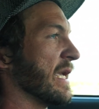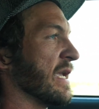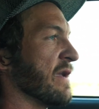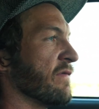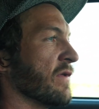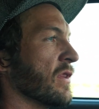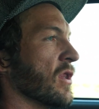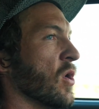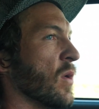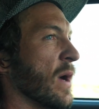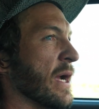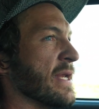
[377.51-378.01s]

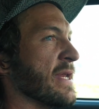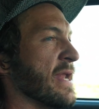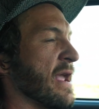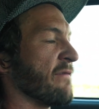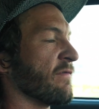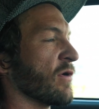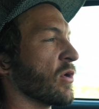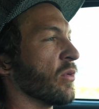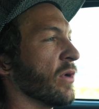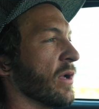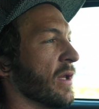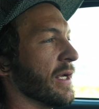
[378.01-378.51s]
even though I
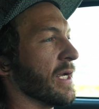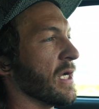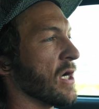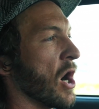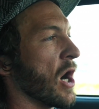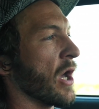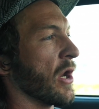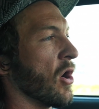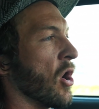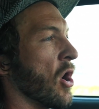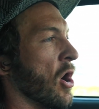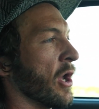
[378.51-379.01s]
never really
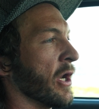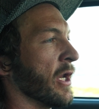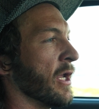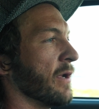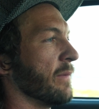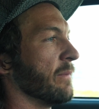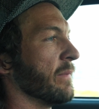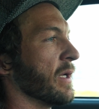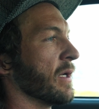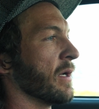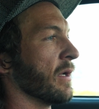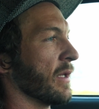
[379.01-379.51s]
got on
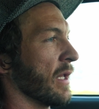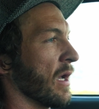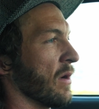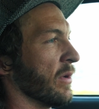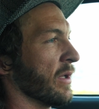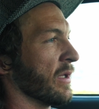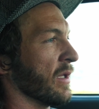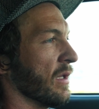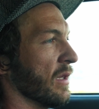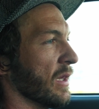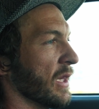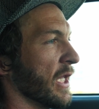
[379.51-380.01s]
it because I
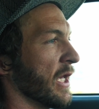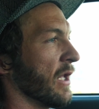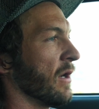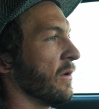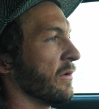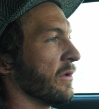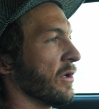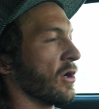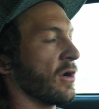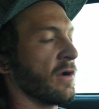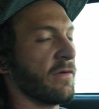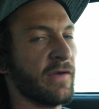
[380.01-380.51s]
was a little
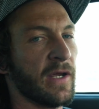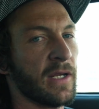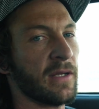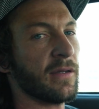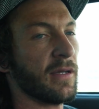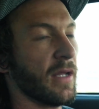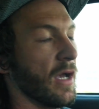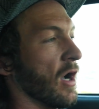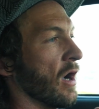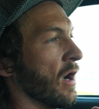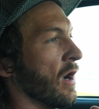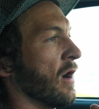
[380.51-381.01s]
nervous
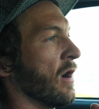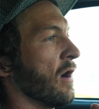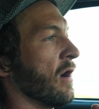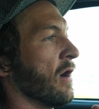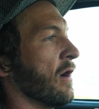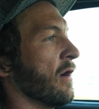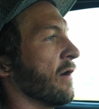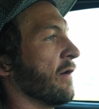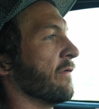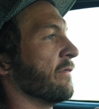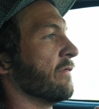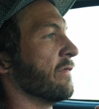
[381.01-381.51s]

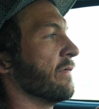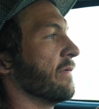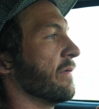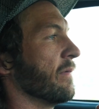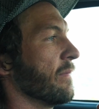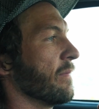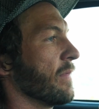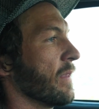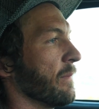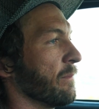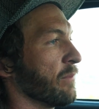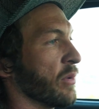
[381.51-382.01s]
of
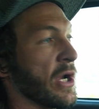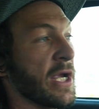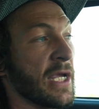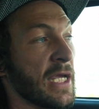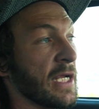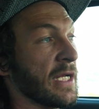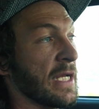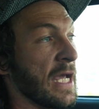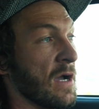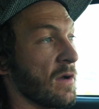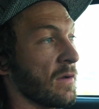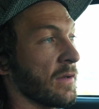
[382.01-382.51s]

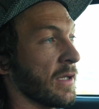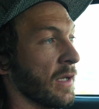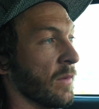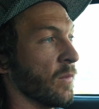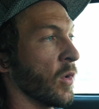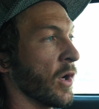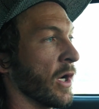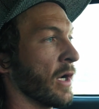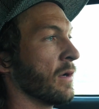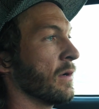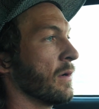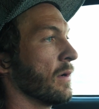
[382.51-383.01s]
breaking down
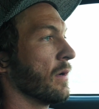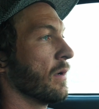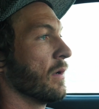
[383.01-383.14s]
somewhere.